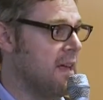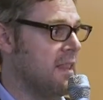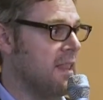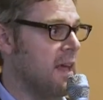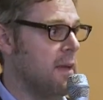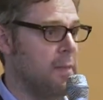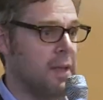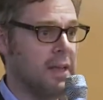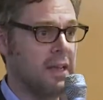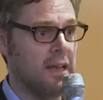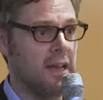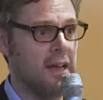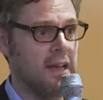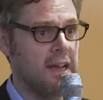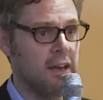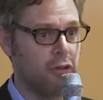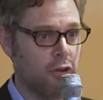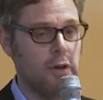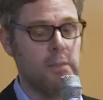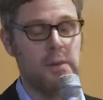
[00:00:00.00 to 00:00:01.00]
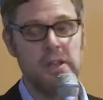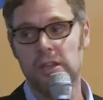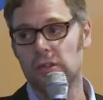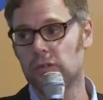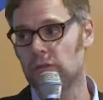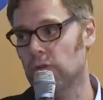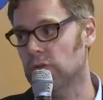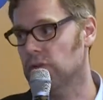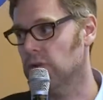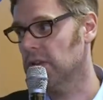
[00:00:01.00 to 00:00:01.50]
they've been incredibly
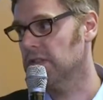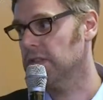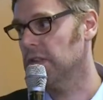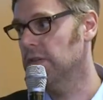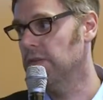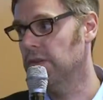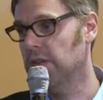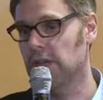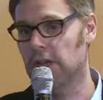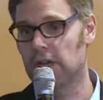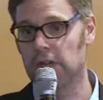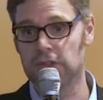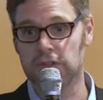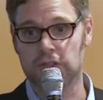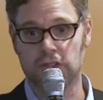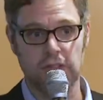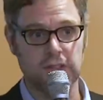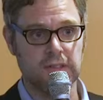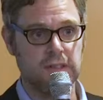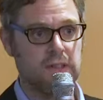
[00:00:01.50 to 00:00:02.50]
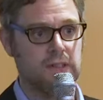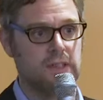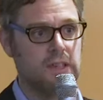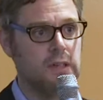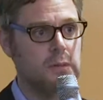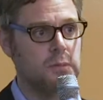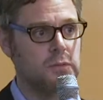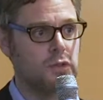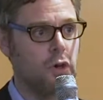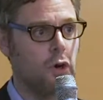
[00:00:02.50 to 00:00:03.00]
useful to us over the years, just in
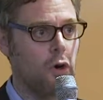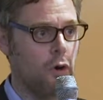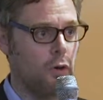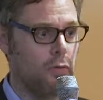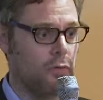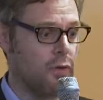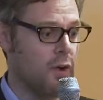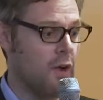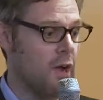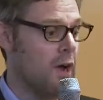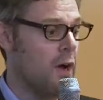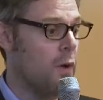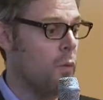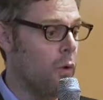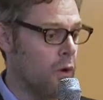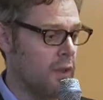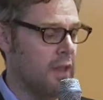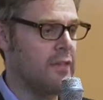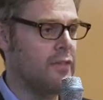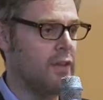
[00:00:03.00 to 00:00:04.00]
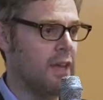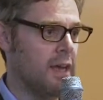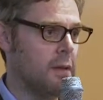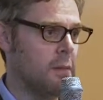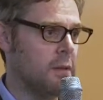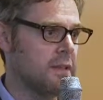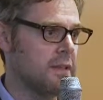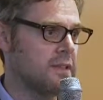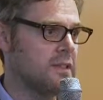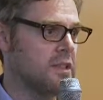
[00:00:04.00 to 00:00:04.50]
terms of what they've
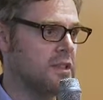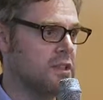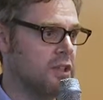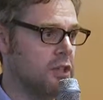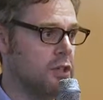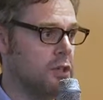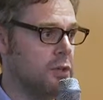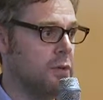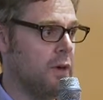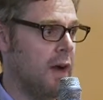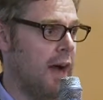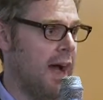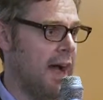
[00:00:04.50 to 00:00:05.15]
enabled us to do,